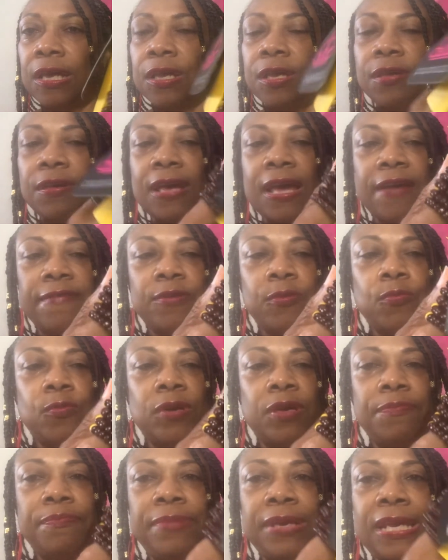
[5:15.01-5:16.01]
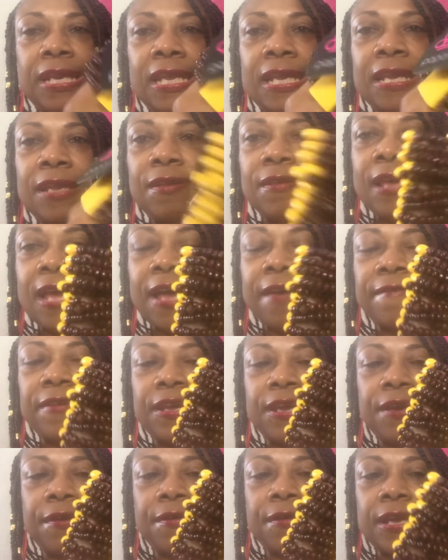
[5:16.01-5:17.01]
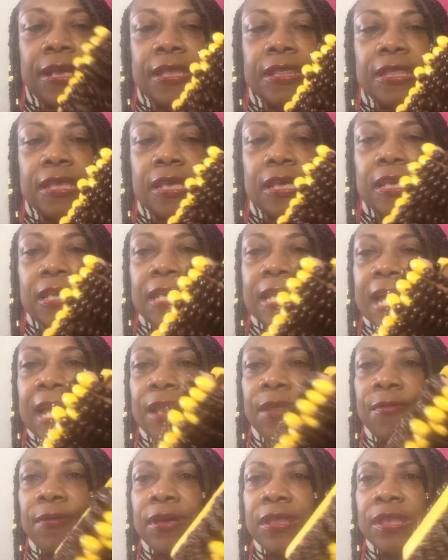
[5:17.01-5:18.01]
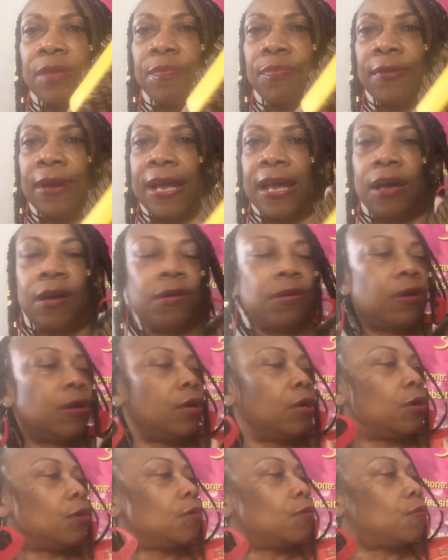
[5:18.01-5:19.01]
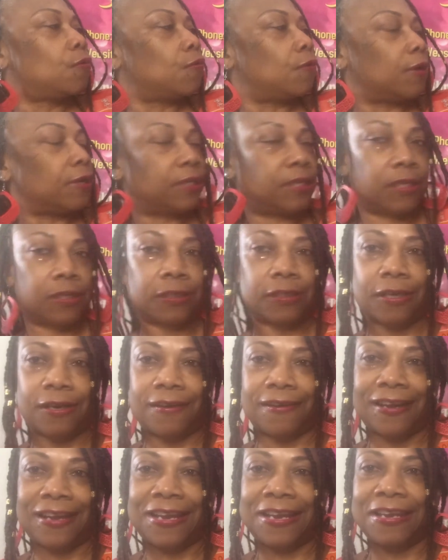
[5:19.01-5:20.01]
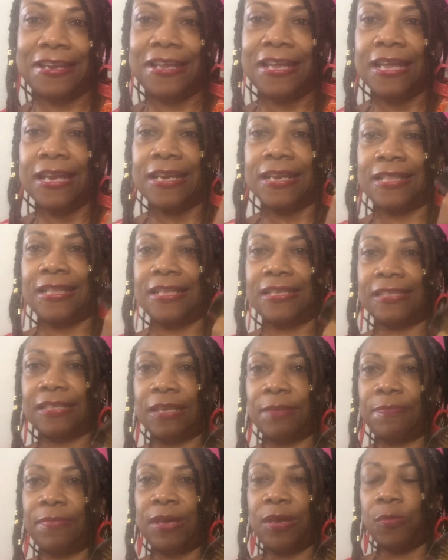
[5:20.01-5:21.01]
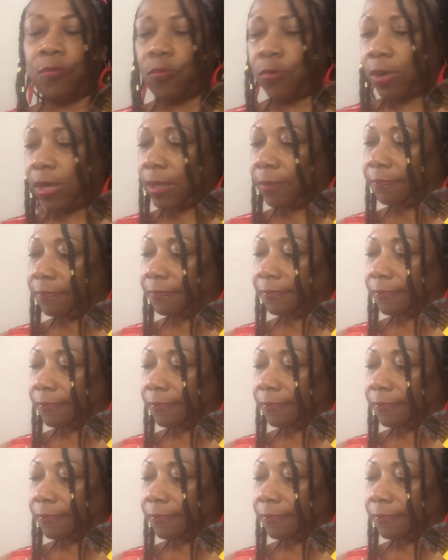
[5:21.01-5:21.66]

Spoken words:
you have the wood beading, you have it here in the yellow and the brown. Gorgeous, all right? Now this could be one